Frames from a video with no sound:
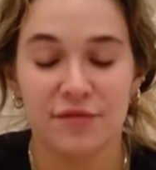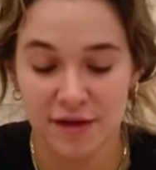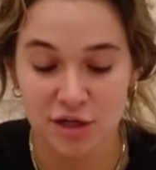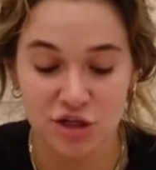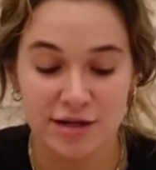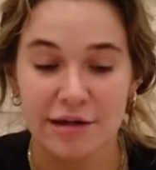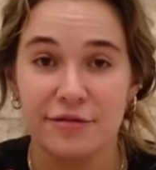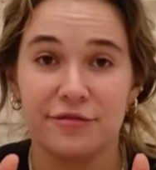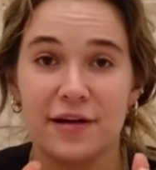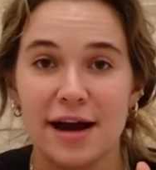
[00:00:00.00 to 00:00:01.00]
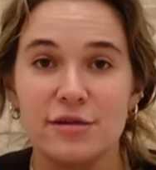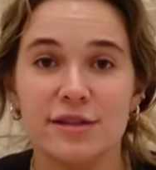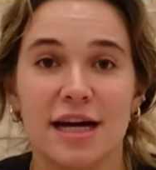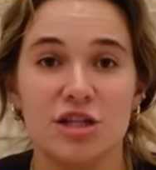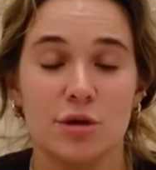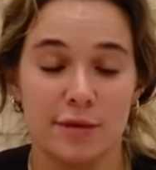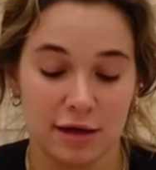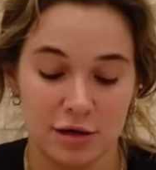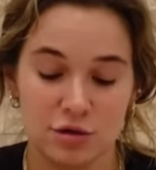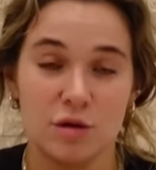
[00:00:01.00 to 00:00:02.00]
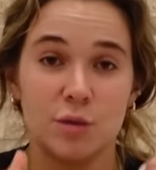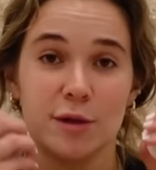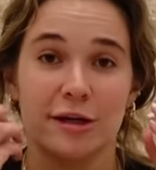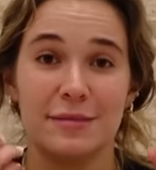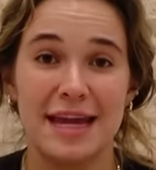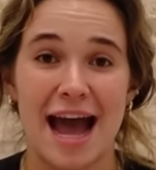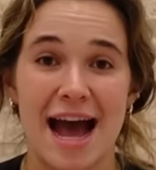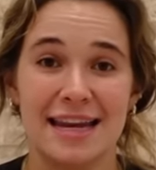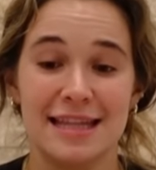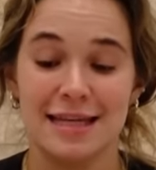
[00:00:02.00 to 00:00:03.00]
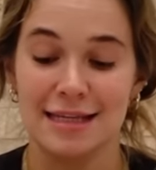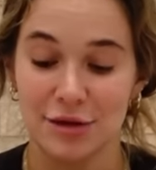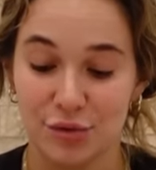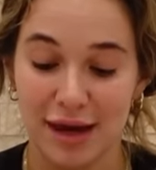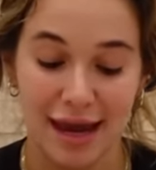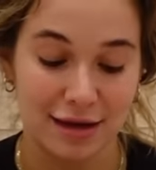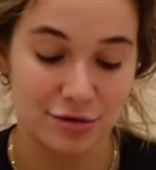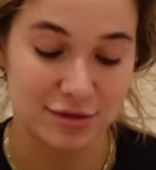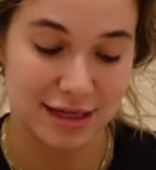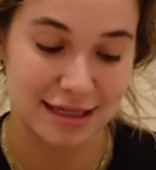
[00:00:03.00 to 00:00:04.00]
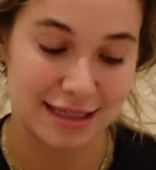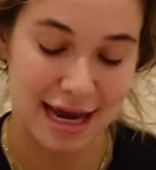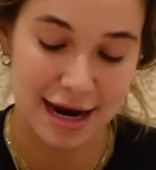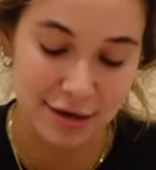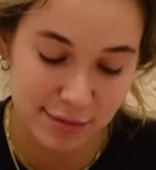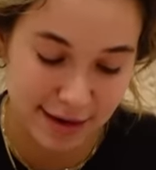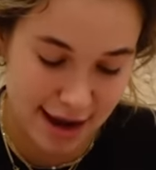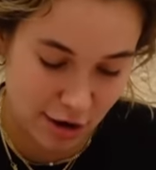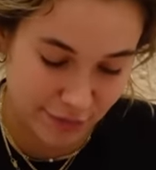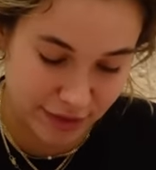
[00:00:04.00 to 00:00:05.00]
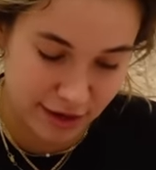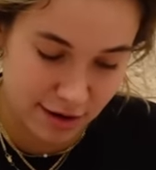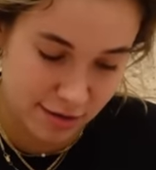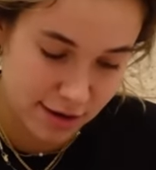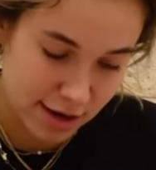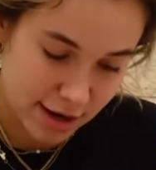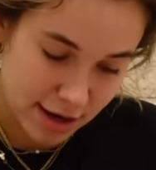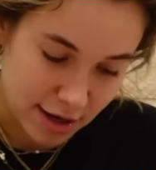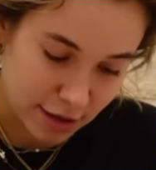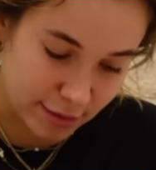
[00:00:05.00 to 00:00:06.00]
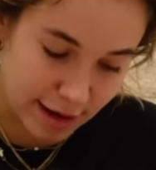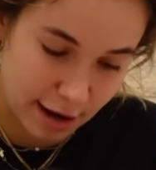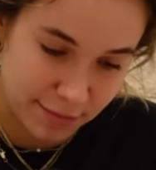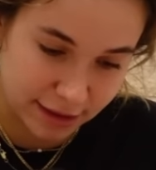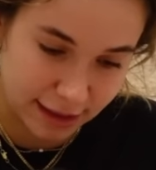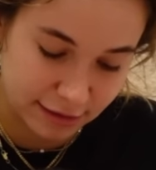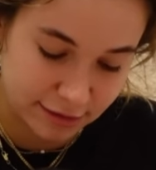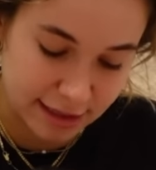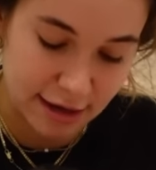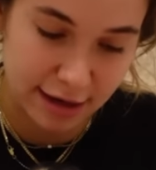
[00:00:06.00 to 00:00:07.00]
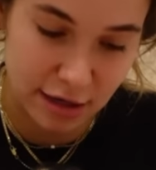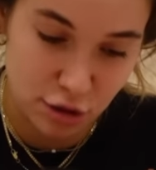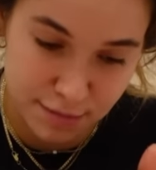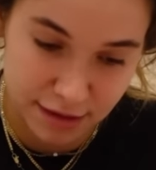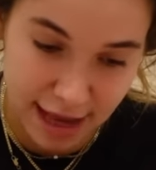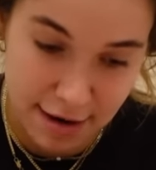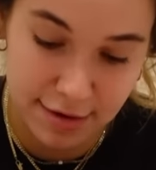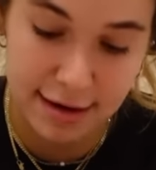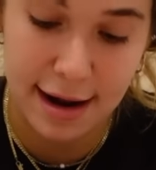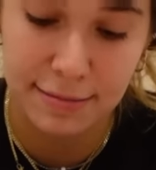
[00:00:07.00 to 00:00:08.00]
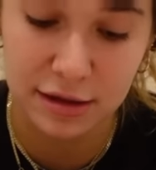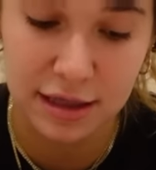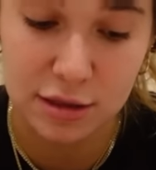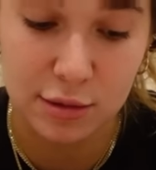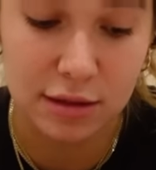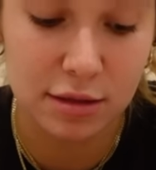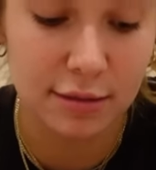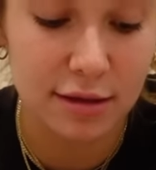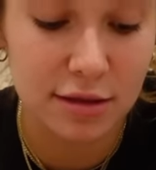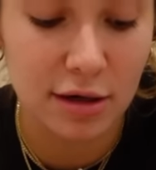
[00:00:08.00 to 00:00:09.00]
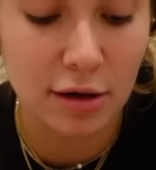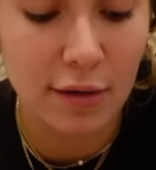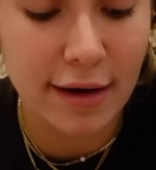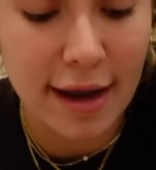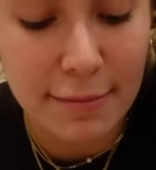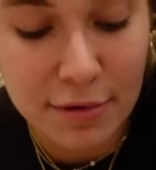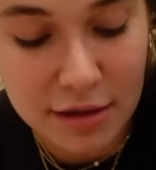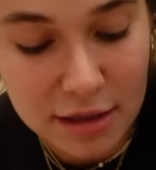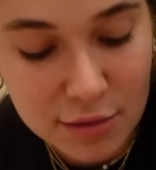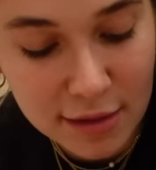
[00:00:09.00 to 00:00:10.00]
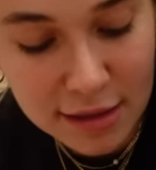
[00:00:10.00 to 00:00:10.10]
finished. Now the final touch that we're gonna do is we're gonna be adding these little candles inside. You wanna help, Theo? You want to help put a candle inside? Okay, you put that one and I put this one. So we're just going to go ahead and put this one